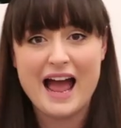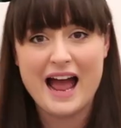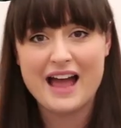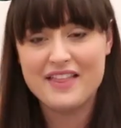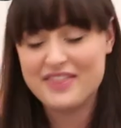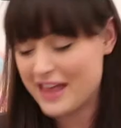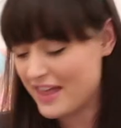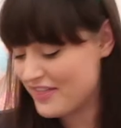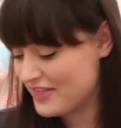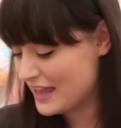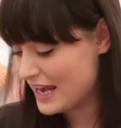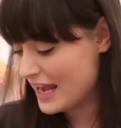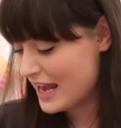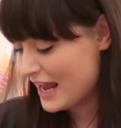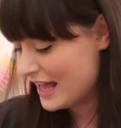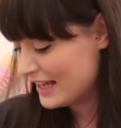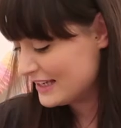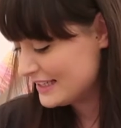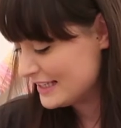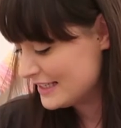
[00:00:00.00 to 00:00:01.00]
And then the
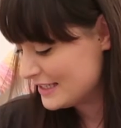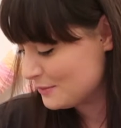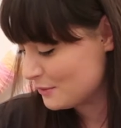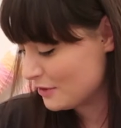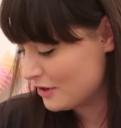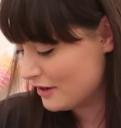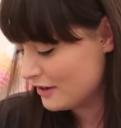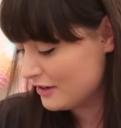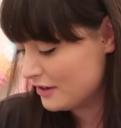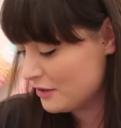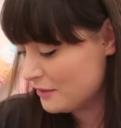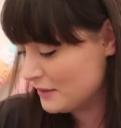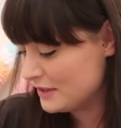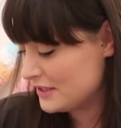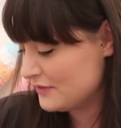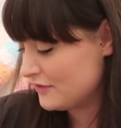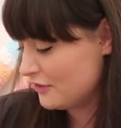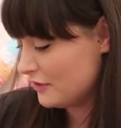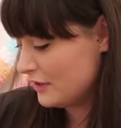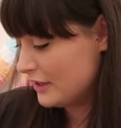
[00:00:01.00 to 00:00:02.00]
last one, oh,
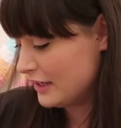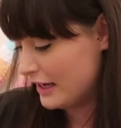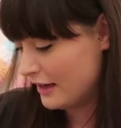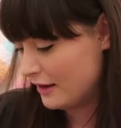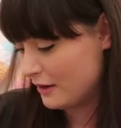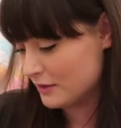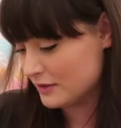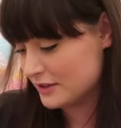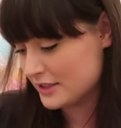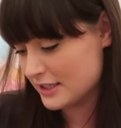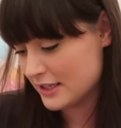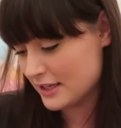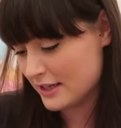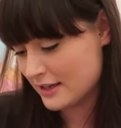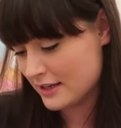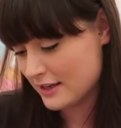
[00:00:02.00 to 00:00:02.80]
it's fallen out.